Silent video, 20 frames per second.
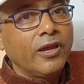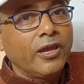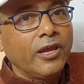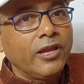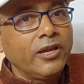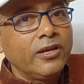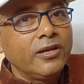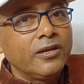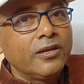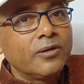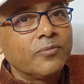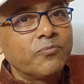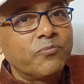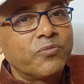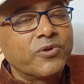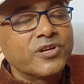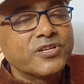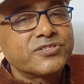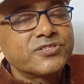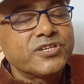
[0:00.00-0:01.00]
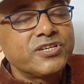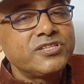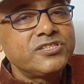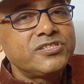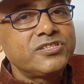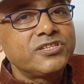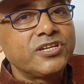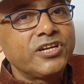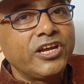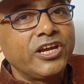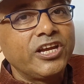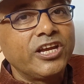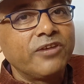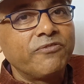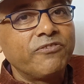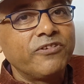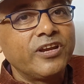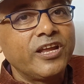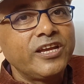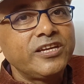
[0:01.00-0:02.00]
in present
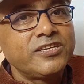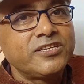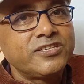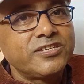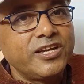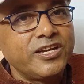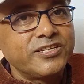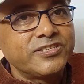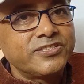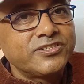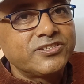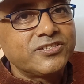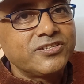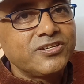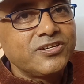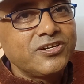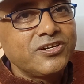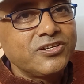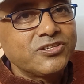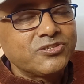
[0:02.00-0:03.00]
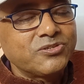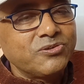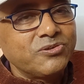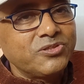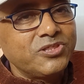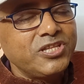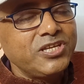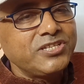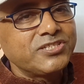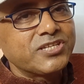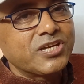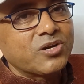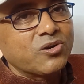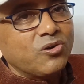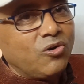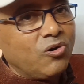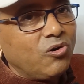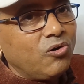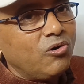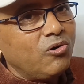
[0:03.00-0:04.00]
indefinite tense. So these are
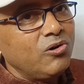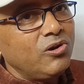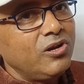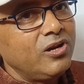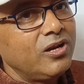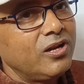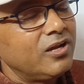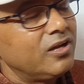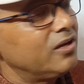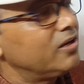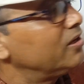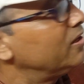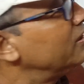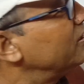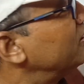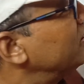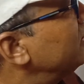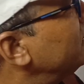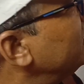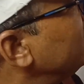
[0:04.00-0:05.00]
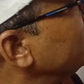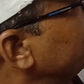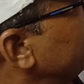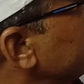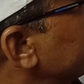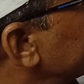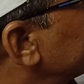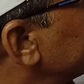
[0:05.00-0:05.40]
all the